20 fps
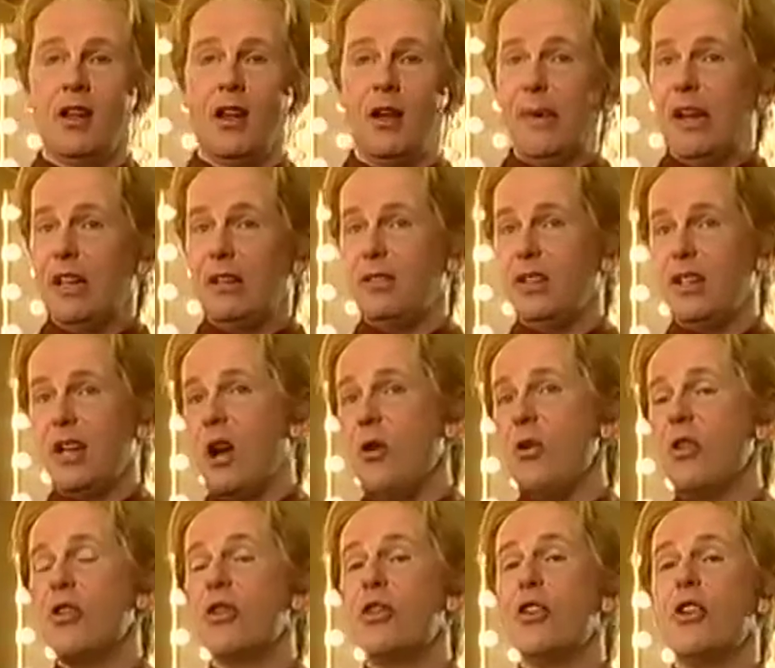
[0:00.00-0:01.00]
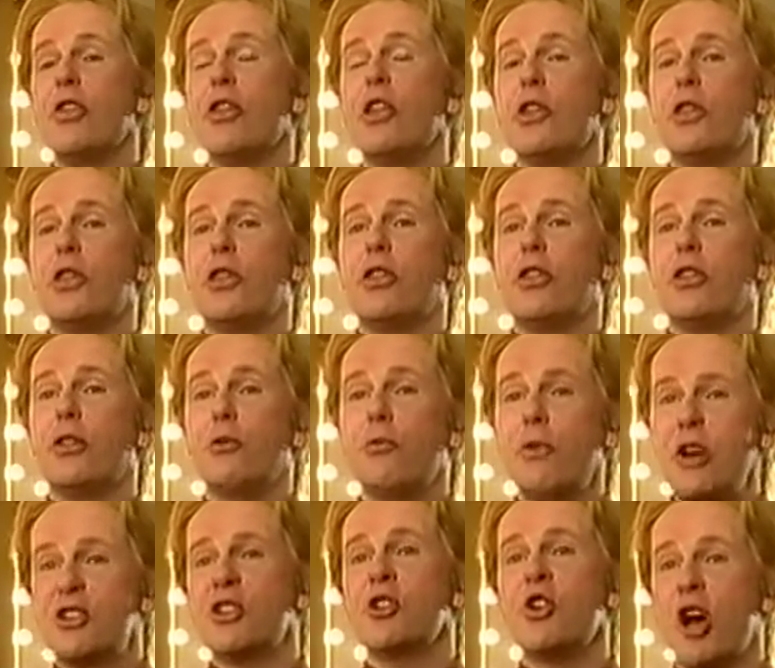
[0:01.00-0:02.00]
I mean, you know, the
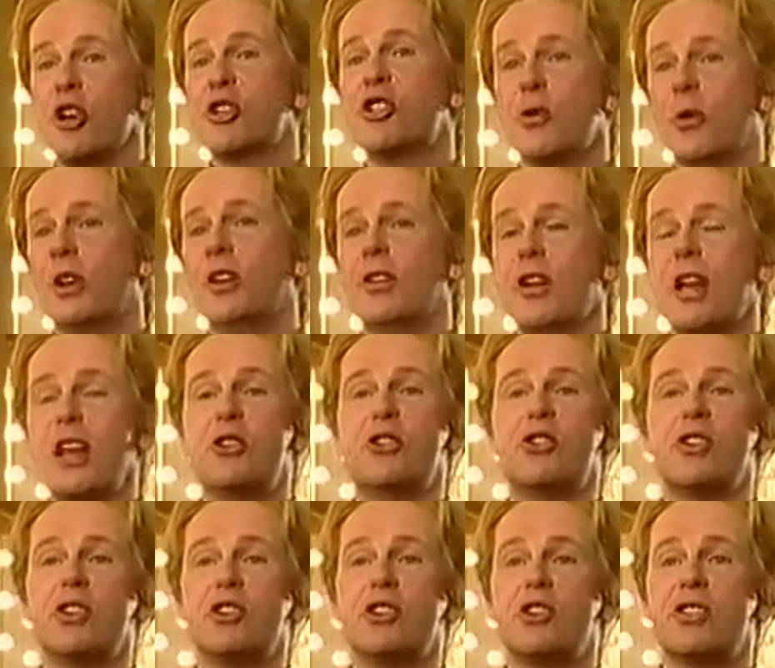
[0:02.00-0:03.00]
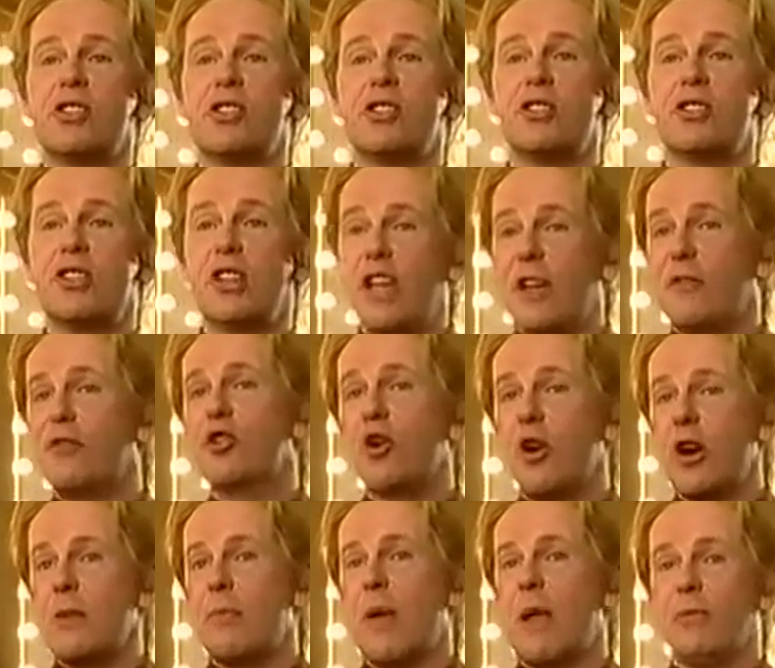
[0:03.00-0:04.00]
reason I do it is just to give
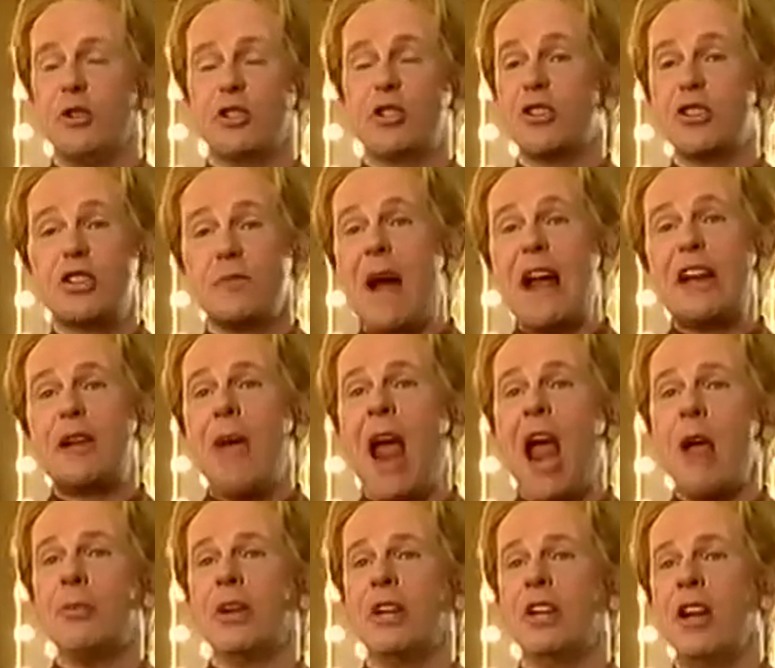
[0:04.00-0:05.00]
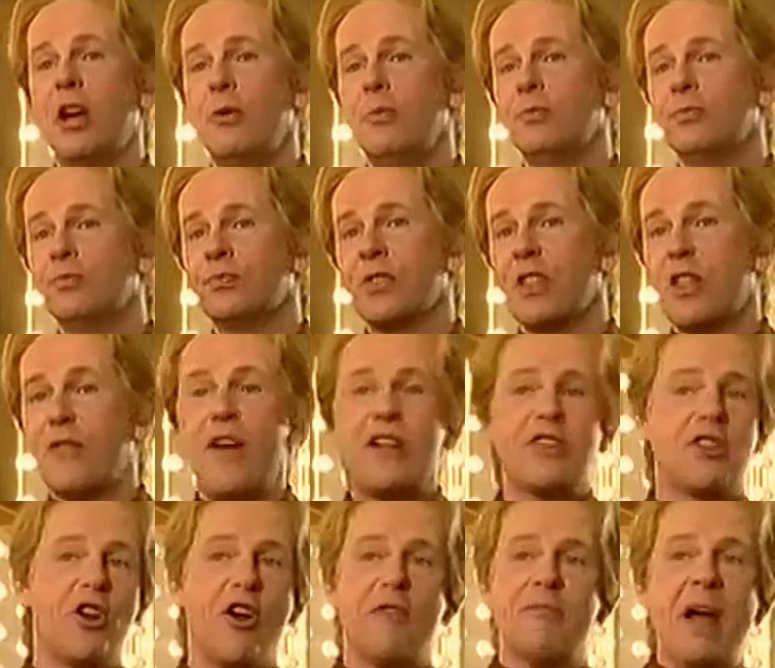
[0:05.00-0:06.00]
joy to people, to make them happy, you know? The
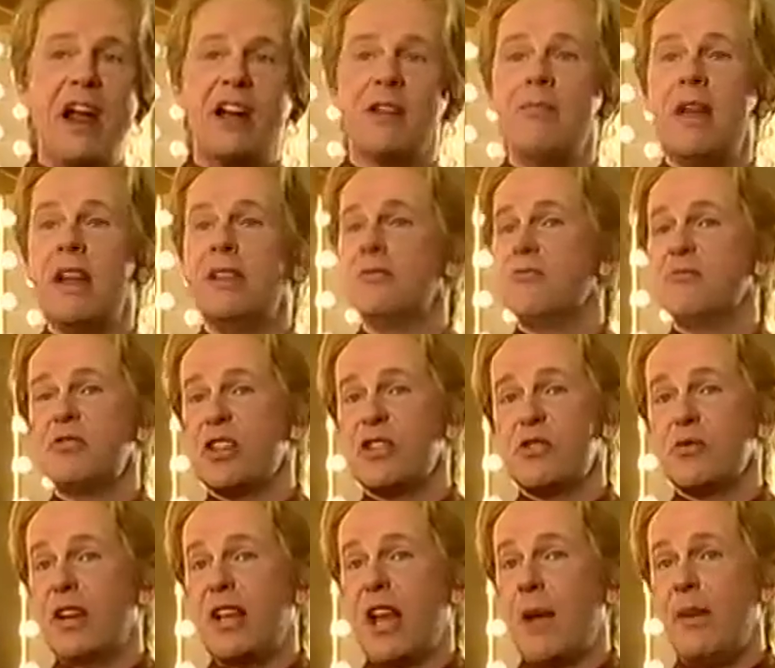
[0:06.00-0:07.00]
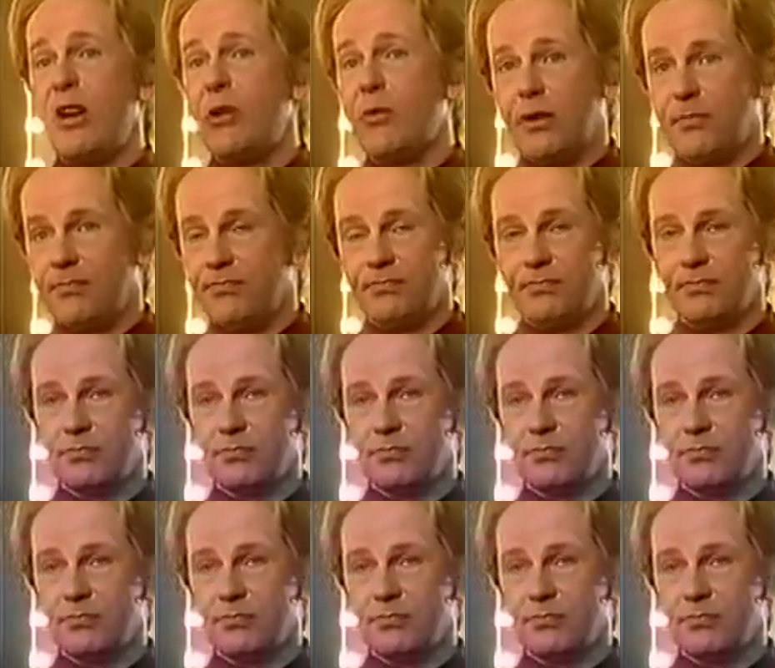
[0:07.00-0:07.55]
fact that I've made a mint doesn't really come into it.